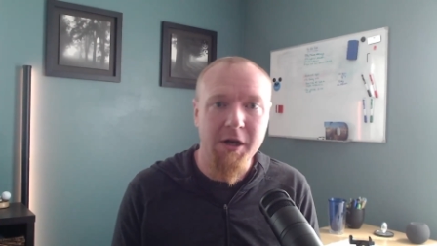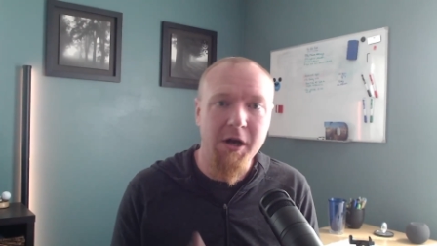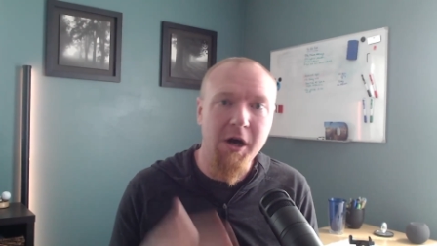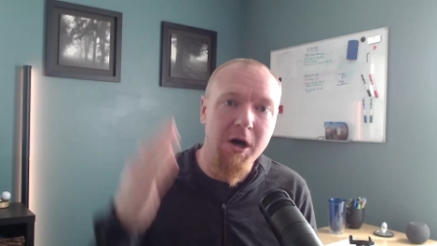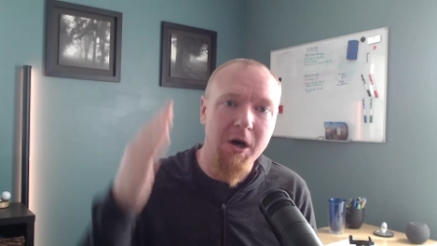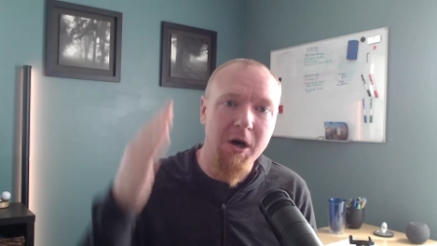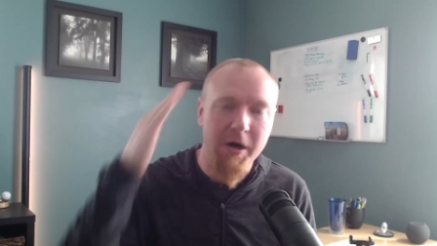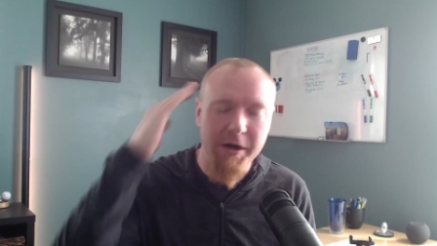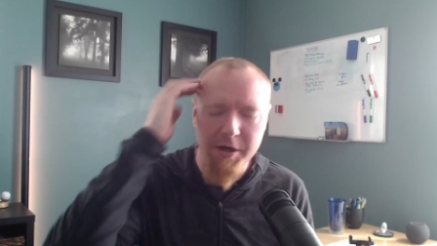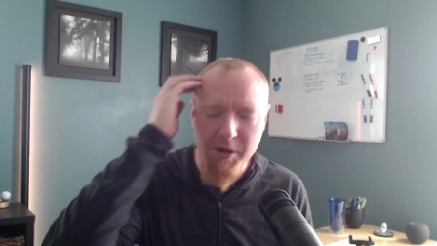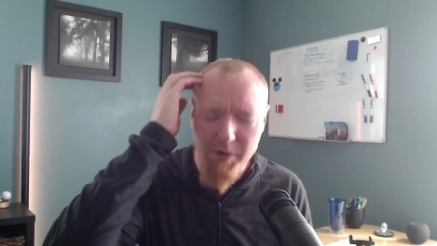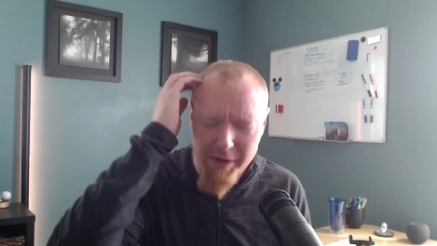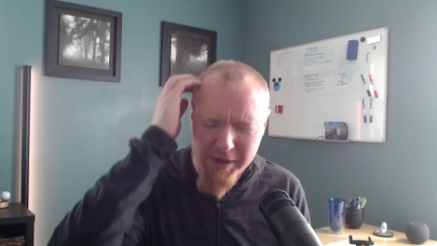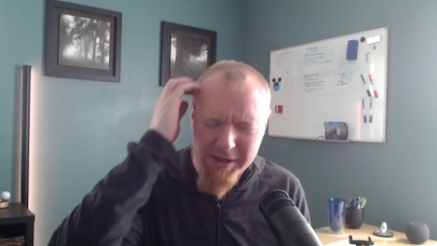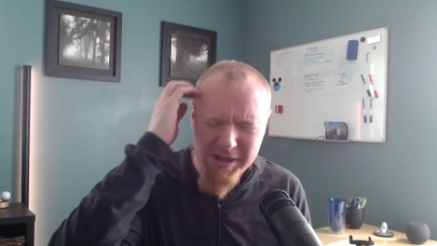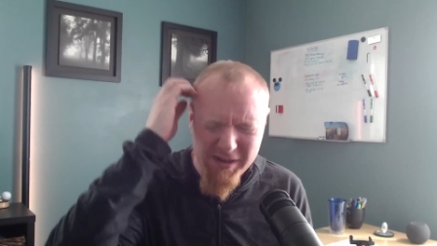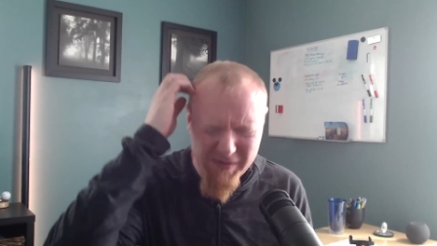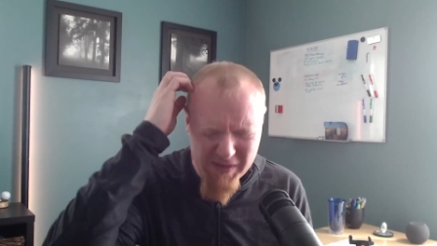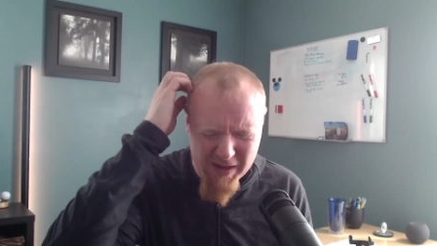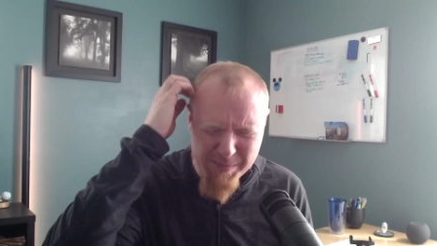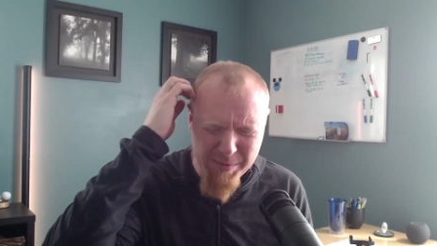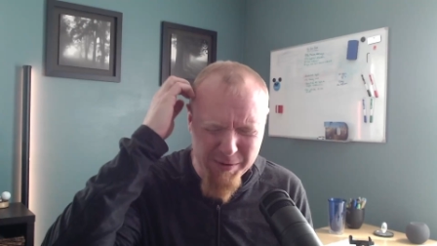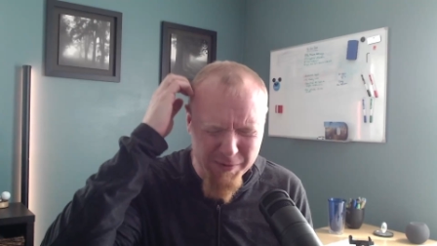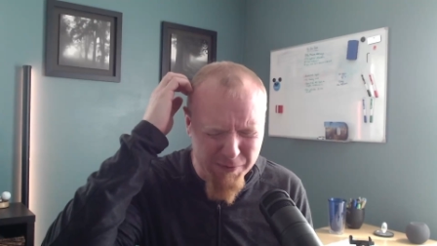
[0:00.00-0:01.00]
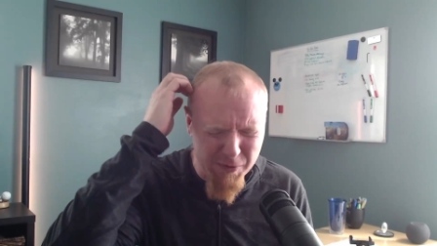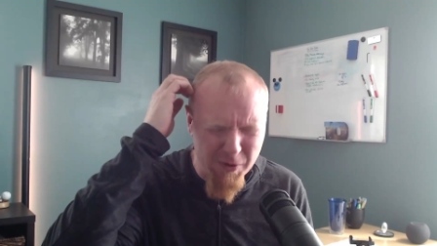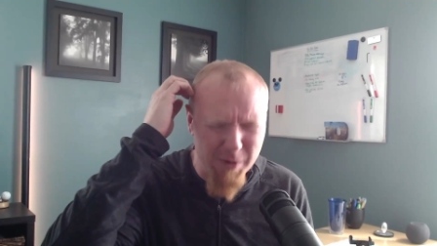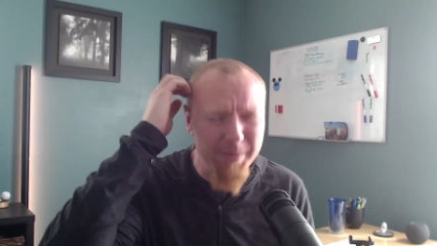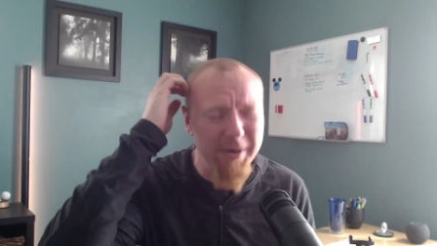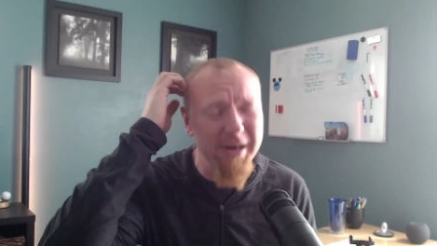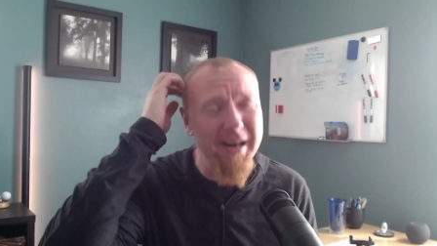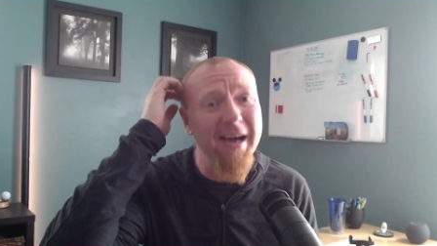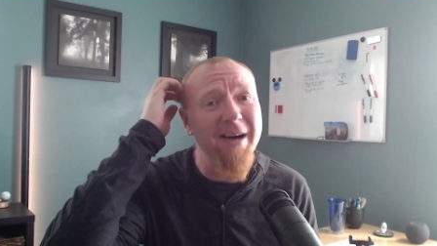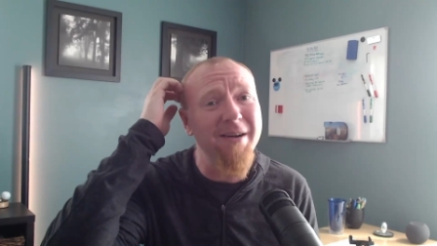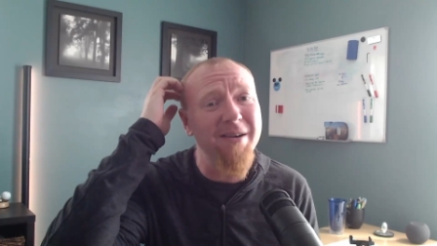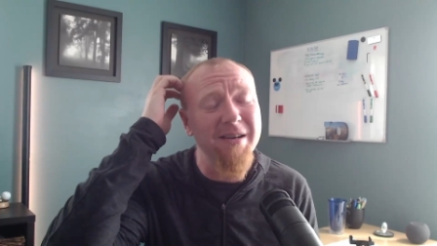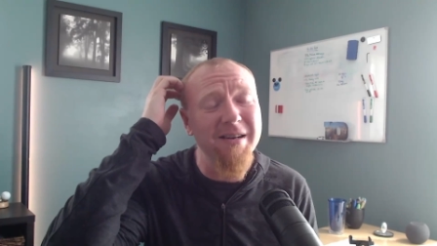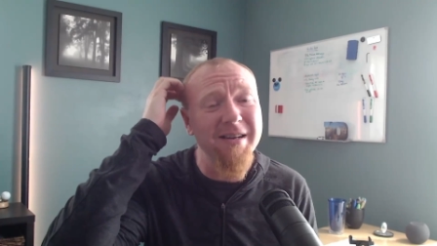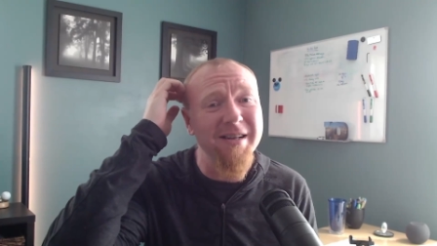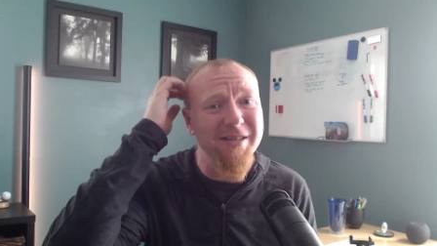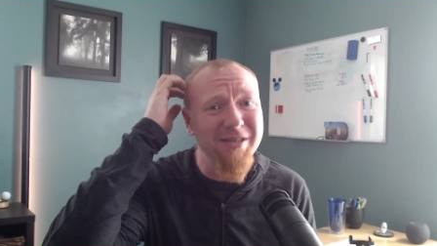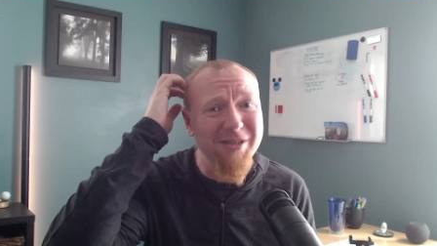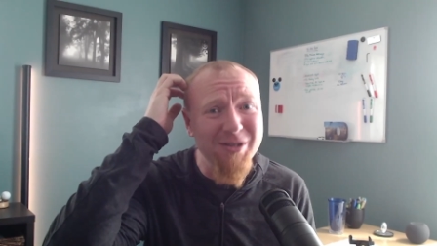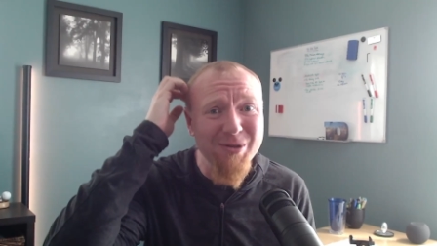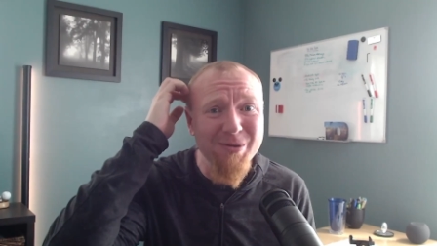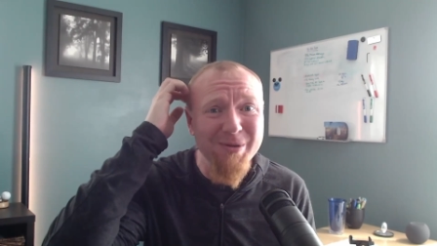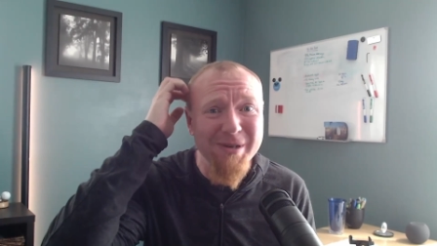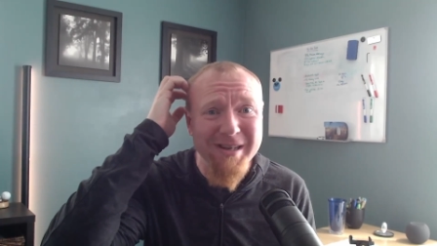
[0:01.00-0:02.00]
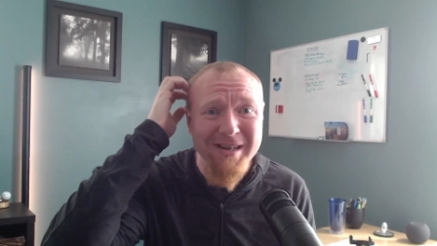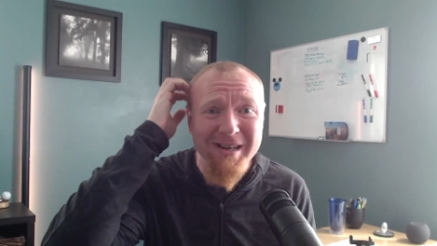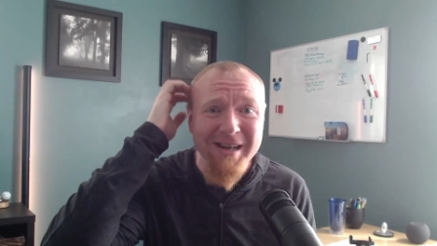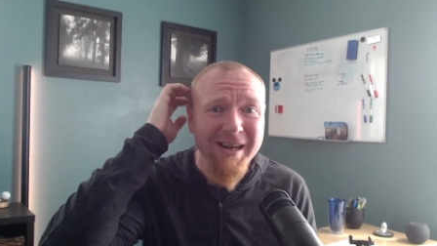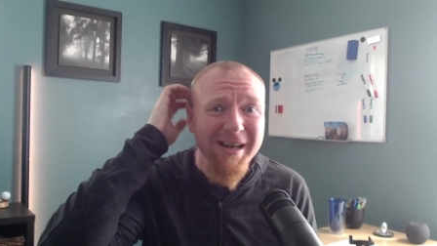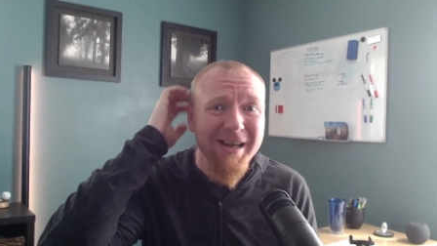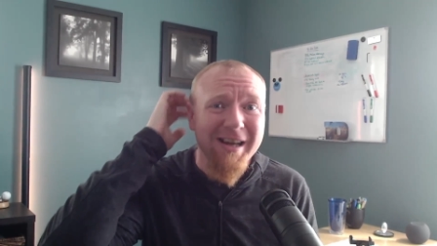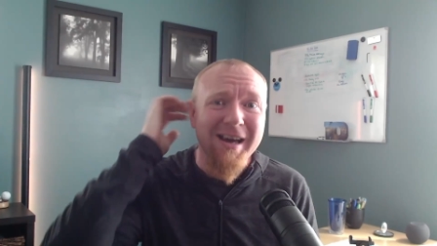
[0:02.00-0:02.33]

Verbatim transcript: oh, I know I did that before, but how did I do it?